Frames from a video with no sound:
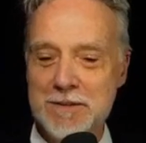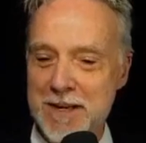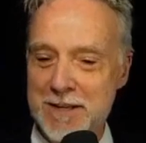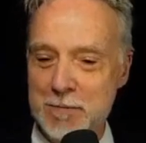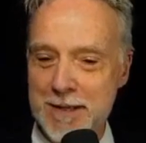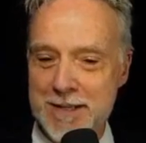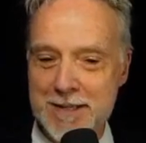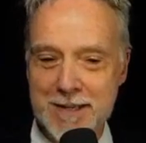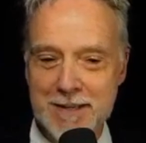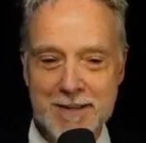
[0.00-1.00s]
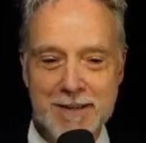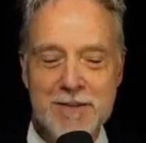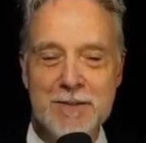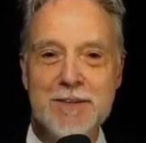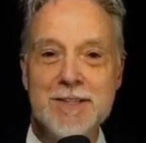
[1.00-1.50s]
to do that, but uh,
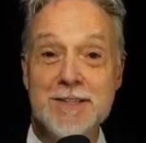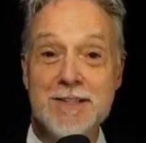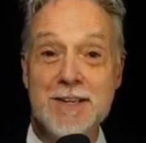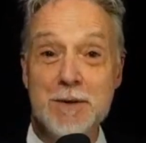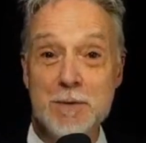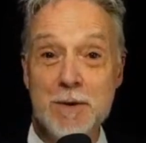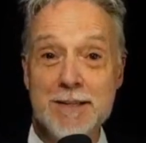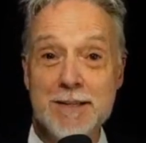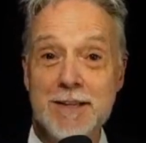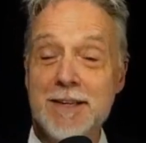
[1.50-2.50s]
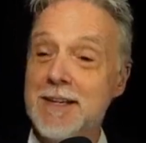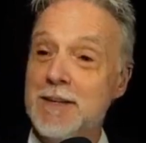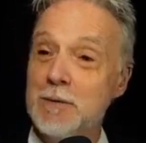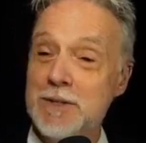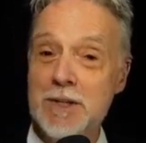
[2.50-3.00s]
suffice to say, we went,
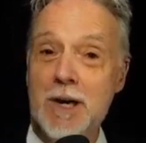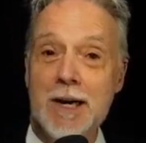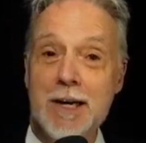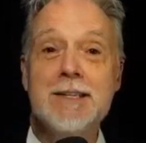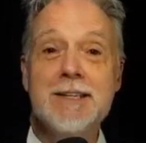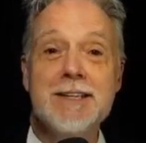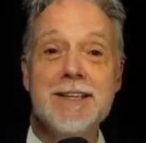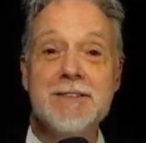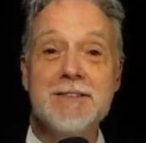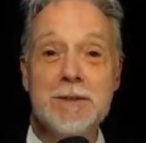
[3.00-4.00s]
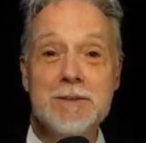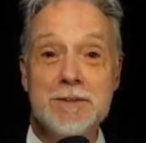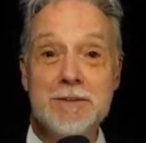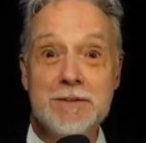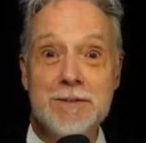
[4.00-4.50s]
we saw, and I think we
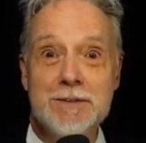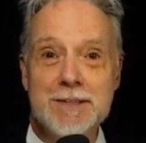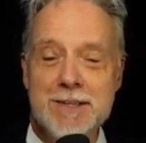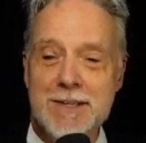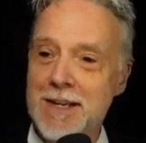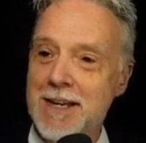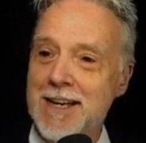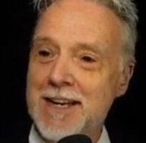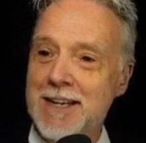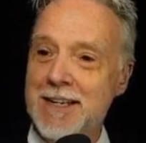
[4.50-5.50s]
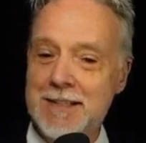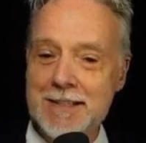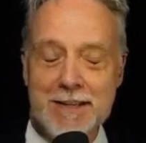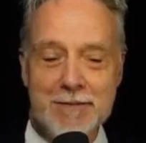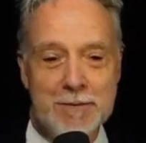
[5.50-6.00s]
learned a few things. And as I
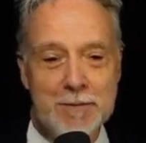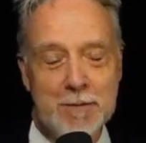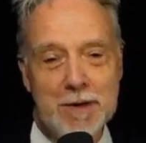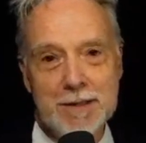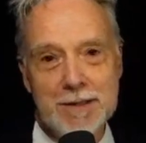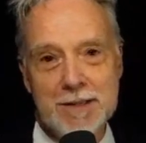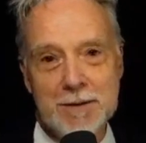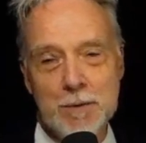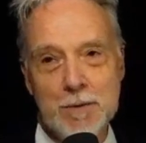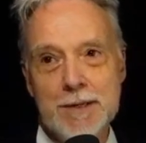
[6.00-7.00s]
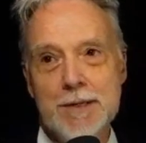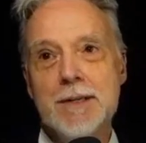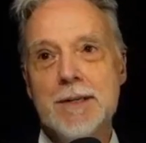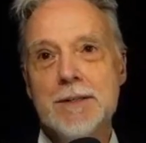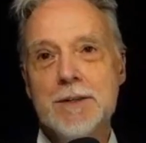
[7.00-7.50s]
say, from a marketing standpoint,
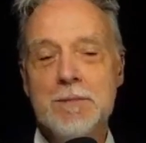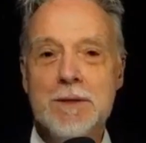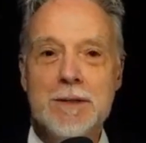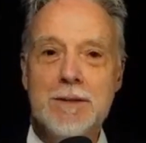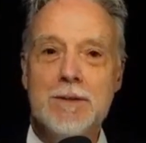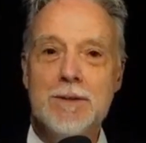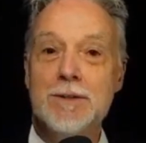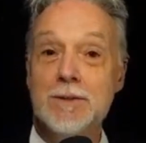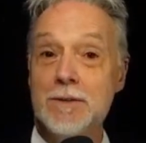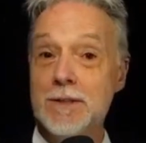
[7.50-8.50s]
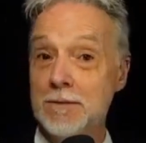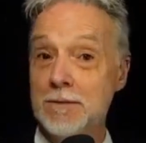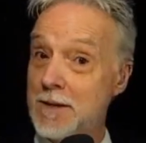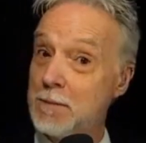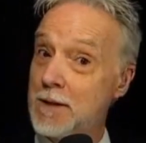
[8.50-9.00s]
it could be quite a horror story. It's
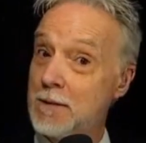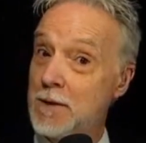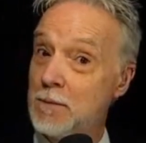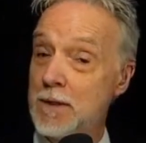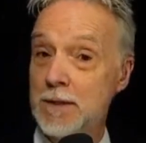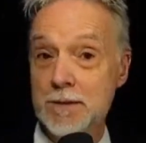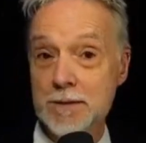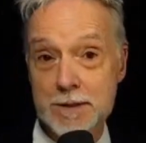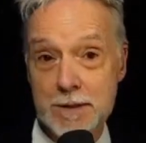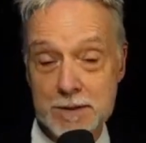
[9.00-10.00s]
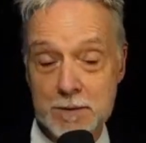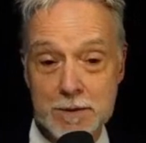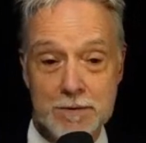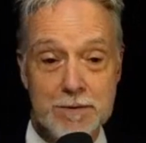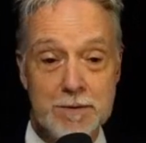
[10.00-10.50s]
already becoming one, and you'll see as
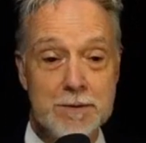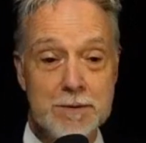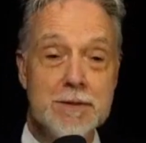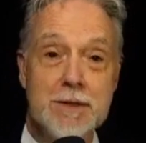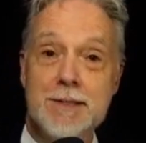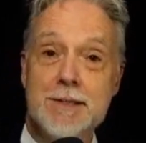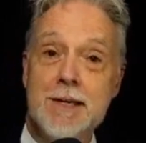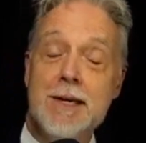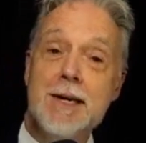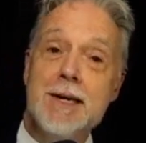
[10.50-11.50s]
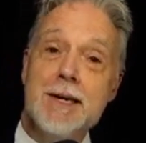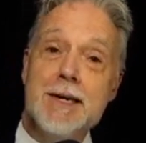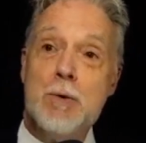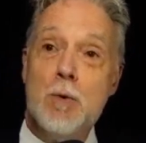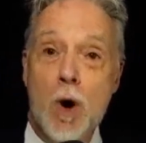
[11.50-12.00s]
we go through some slides
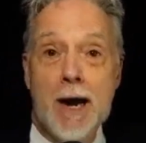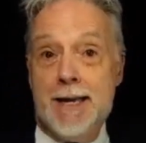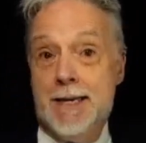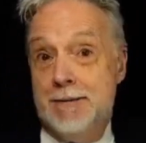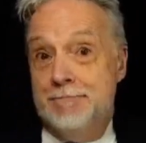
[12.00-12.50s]
why.